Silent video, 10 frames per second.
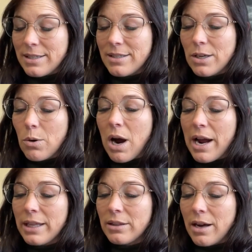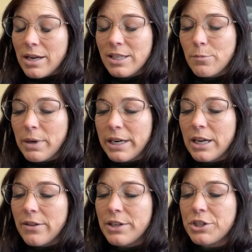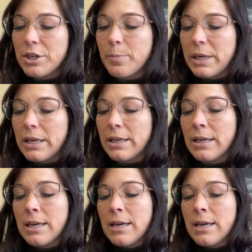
So I lost money on the shipping.